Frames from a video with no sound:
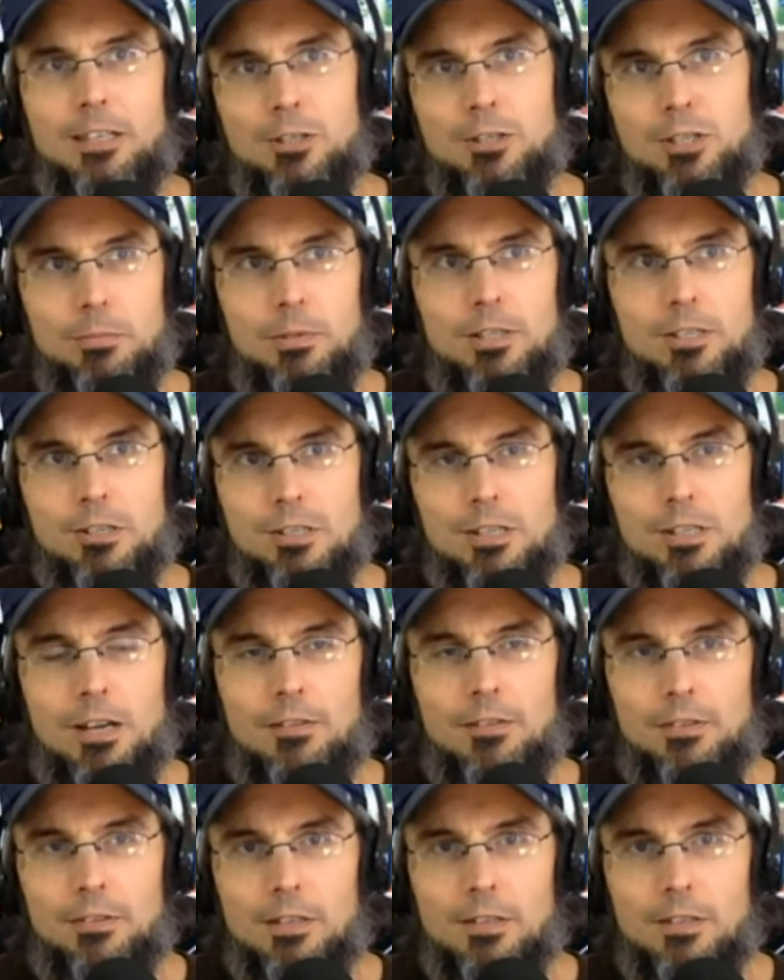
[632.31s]
You submit your
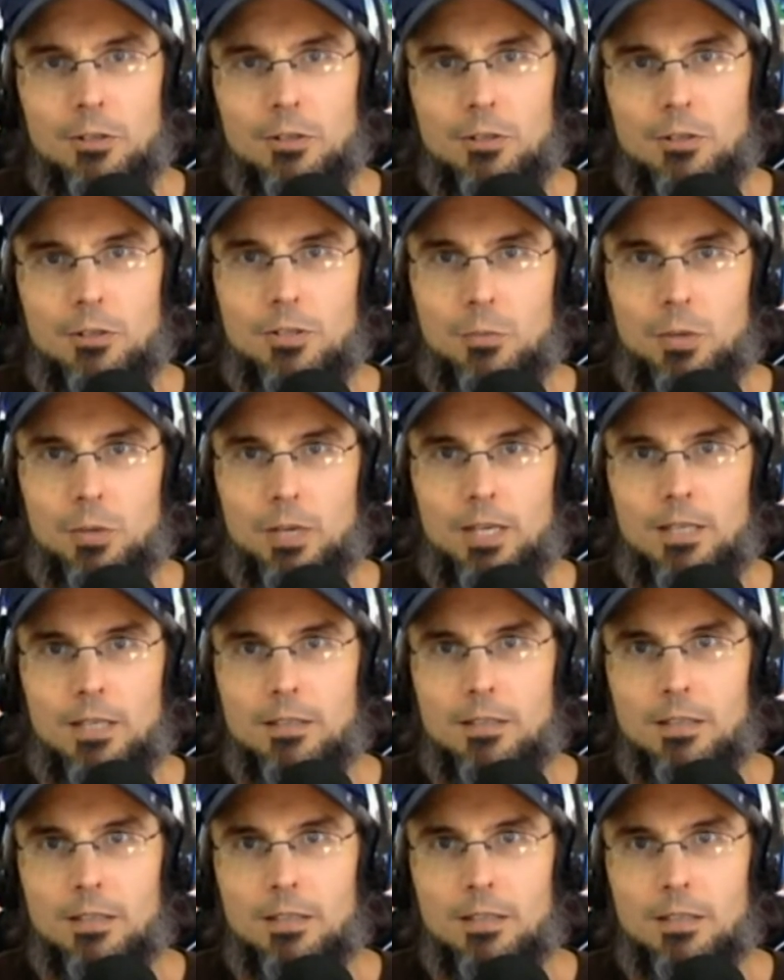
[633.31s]
stuff, and then you just wait,
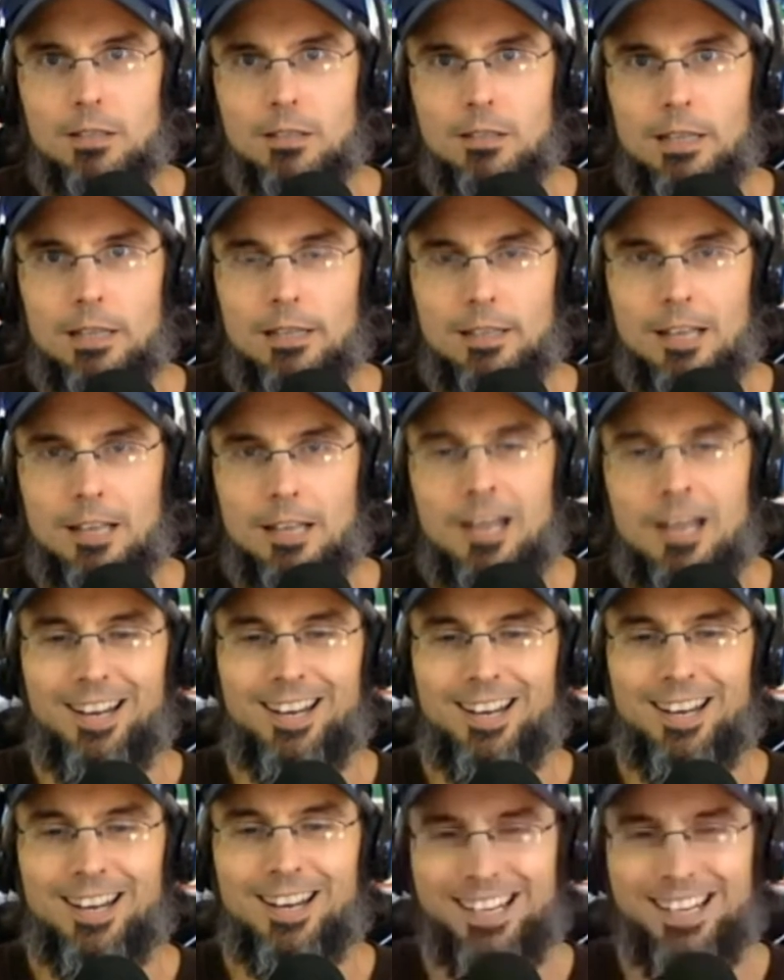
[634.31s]
and then, uh,